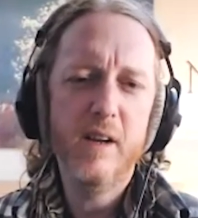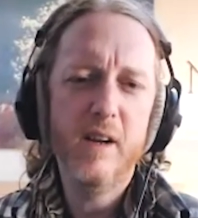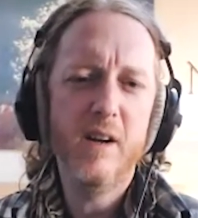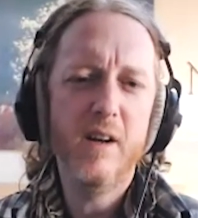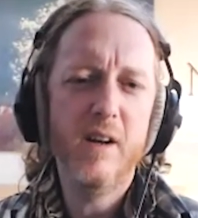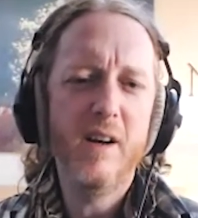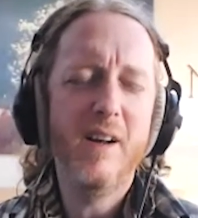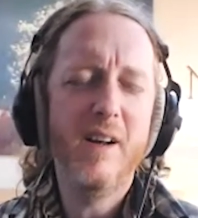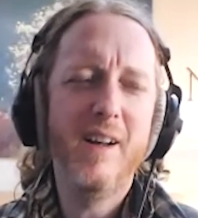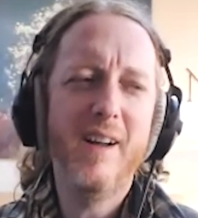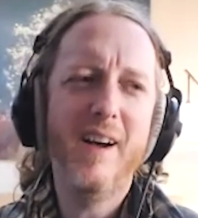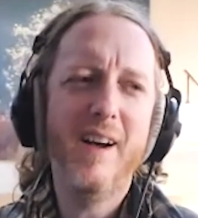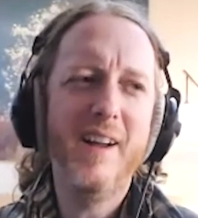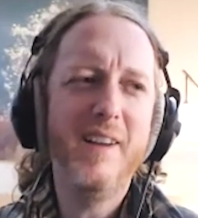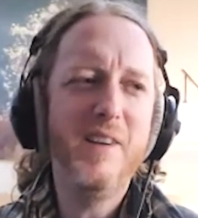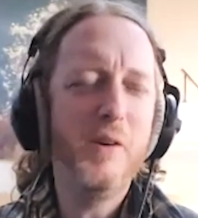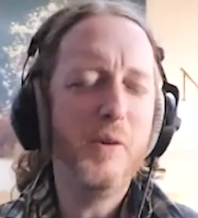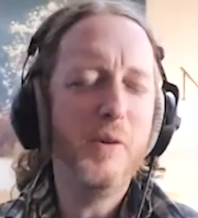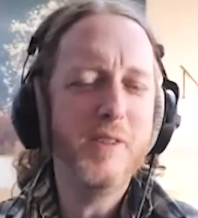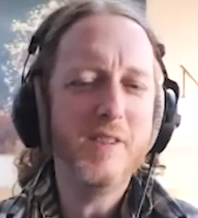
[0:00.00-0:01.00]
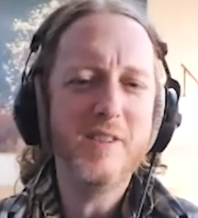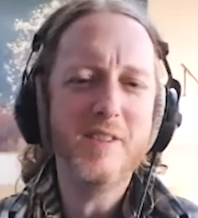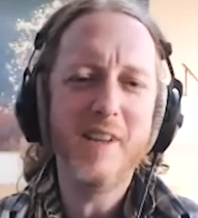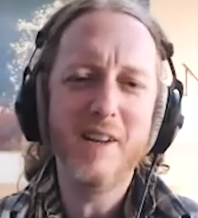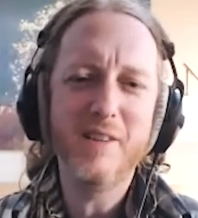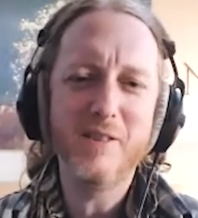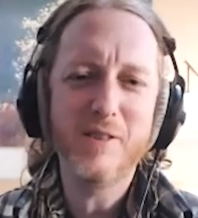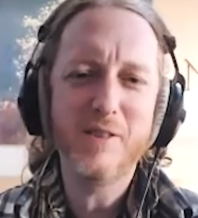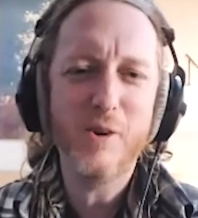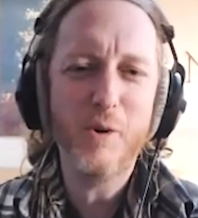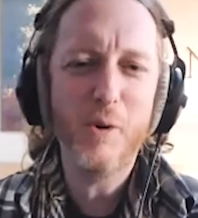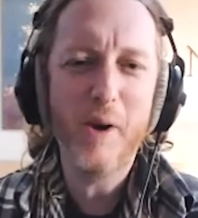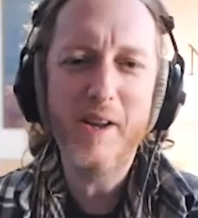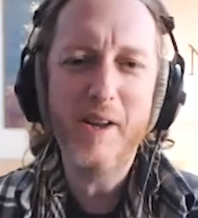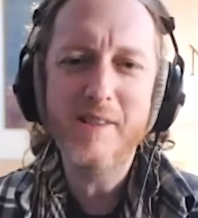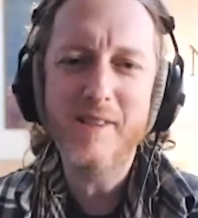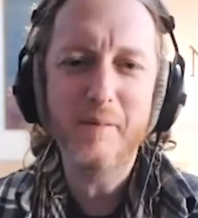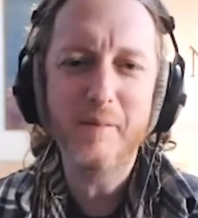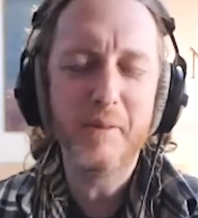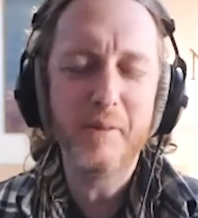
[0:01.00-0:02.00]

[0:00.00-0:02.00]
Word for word: Uh, uh I know this sounds crazy,